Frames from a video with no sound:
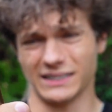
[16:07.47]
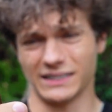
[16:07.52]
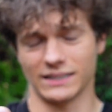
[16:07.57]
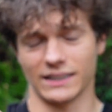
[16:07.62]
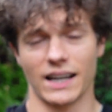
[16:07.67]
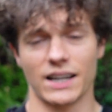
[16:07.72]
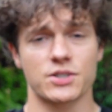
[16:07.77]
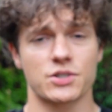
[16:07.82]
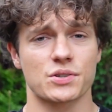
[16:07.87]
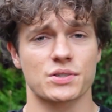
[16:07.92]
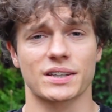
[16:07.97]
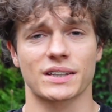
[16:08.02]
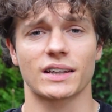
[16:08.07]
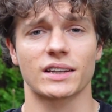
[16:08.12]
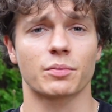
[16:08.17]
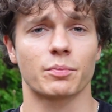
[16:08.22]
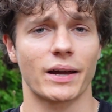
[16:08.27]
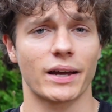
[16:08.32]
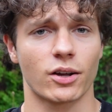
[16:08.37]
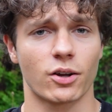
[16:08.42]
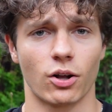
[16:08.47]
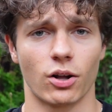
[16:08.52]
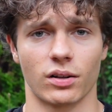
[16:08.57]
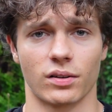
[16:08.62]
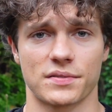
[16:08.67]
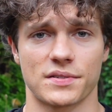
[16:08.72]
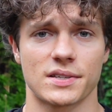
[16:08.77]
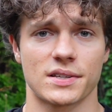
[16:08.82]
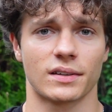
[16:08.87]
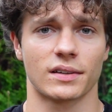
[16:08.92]
I just hit my
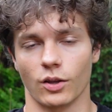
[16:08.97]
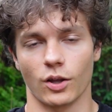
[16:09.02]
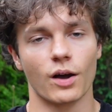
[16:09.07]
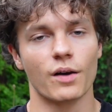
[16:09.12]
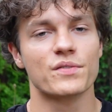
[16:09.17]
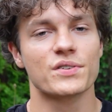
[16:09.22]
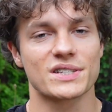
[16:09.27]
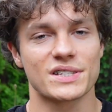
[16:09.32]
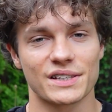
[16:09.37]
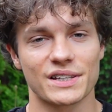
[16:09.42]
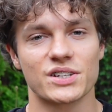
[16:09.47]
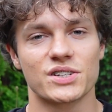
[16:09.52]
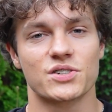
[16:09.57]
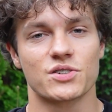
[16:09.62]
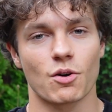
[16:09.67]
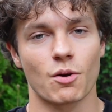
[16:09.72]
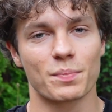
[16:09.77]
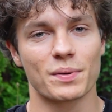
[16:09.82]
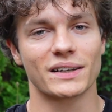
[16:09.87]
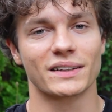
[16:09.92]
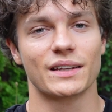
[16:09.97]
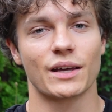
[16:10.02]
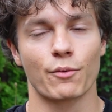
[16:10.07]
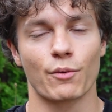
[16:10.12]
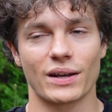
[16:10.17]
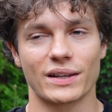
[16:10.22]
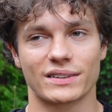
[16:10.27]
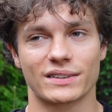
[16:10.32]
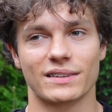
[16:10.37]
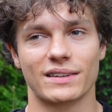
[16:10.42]
calves. Obviously dropping the
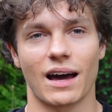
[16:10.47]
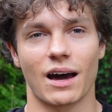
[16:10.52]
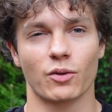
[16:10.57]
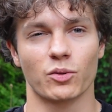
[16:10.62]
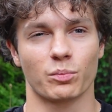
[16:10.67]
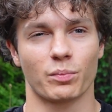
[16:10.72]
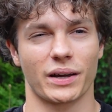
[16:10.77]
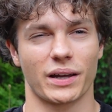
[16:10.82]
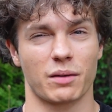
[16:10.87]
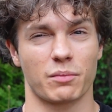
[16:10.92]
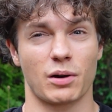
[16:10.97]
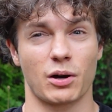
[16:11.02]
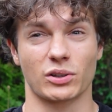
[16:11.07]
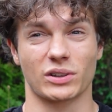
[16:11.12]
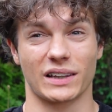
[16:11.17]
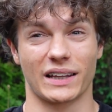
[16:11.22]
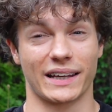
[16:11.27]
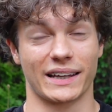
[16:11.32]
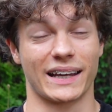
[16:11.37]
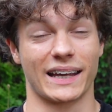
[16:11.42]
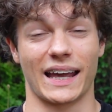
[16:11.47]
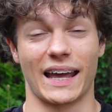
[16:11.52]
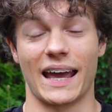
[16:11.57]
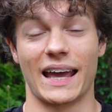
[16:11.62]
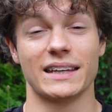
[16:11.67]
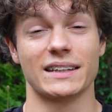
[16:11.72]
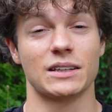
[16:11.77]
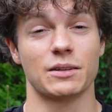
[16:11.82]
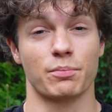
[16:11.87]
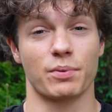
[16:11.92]
weight down by about like
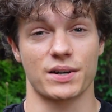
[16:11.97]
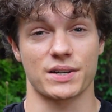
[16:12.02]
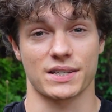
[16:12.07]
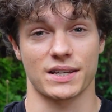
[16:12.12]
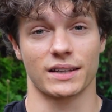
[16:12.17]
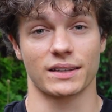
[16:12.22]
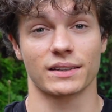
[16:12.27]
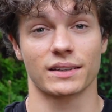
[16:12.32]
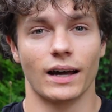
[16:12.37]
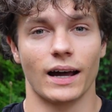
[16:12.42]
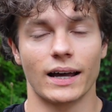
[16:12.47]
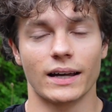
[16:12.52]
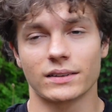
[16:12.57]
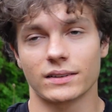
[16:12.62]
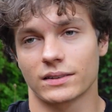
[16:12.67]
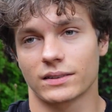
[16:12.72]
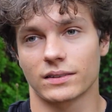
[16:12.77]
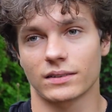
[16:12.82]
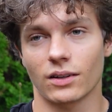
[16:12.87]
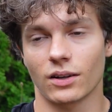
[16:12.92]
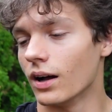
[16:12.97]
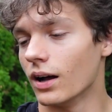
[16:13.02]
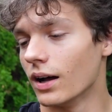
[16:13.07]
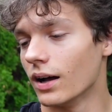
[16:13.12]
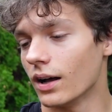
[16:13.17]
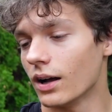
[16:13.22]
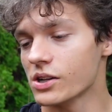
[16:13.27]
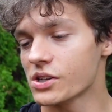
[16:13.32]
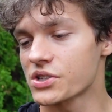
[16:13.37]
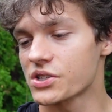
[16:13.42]
80%, and
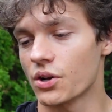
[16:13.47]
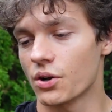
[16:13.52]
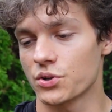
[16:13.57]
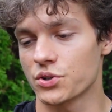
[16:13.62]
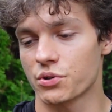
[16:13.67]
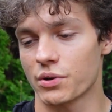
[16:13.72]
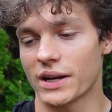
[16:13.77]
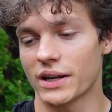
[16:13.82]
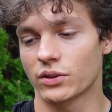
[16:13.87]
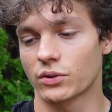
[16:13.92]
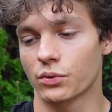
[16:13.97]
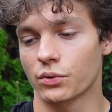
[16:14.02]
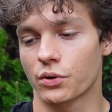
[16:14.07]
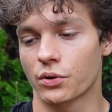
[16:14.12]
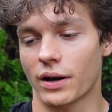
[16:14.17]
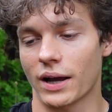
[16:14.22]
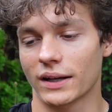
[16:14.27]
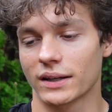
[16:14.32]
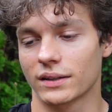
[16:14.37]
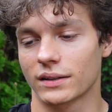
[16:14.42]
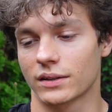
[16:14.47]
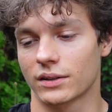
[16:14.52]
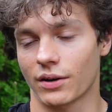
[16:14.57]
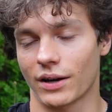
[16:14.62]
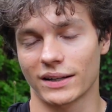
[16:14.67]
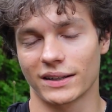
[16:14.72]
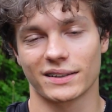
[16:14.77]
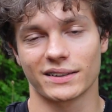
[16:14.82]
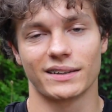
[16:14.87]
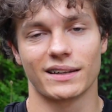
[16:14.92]
also trying to
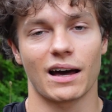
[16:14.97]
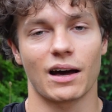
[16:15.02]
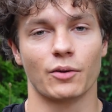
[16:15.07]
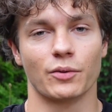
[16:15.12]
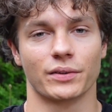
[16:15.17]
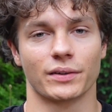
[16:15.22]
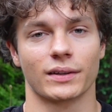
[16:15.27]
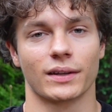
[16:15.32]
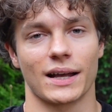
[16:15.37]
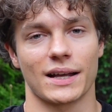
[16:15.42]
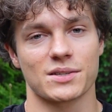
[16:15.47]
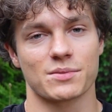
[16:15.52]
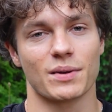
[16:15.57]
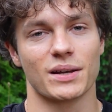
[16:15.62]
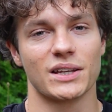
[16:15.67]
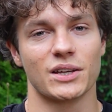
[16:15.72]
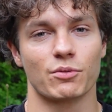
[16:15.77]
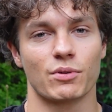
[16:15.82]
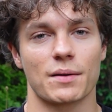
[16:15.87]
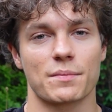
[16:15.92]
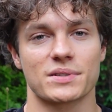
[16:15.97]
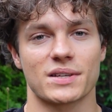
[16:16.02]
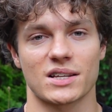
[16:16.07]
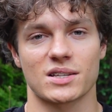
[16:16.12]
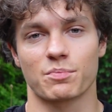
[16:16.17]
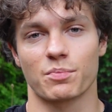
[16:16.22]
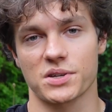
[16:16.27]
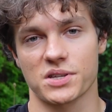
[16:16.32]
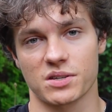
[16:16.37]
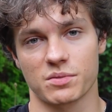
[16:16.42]
crank down as many reps
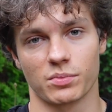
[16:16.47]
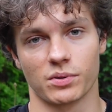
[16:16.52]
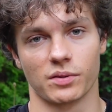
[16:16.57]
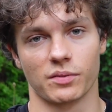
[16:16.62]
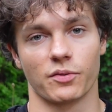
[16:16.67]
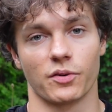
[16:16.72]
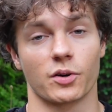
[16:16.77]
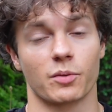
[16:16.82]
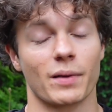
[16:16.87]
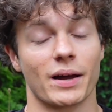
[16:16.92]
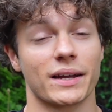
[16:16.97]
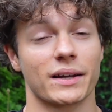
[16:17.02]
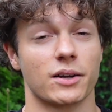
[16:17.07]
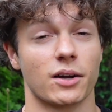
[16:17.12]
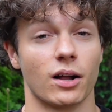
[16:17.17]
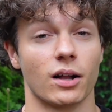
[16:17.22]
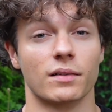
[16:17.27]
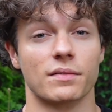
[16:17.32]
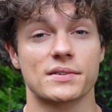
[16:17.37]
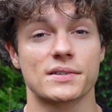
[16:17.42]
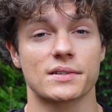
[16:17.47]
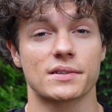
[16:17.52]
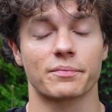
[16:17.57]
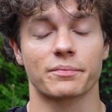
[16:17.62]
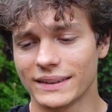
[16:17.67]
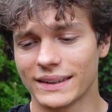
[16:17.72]
as possible for my calves.